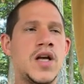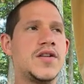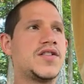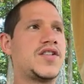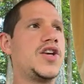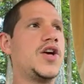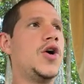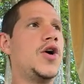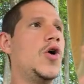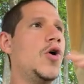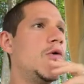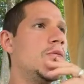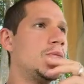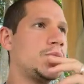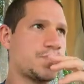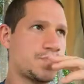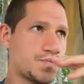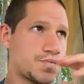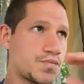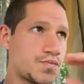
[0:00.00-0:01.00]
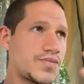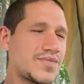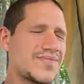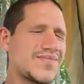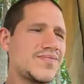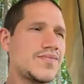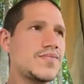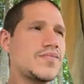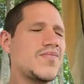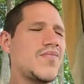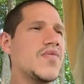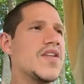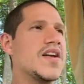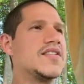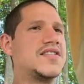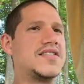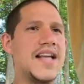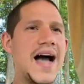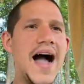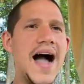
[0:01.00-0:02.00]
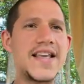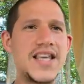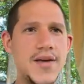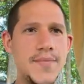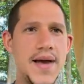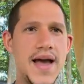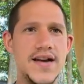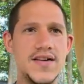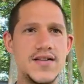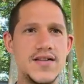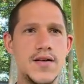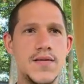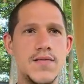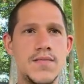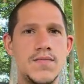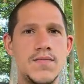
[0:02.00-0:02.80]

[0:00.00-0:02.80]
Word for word: to document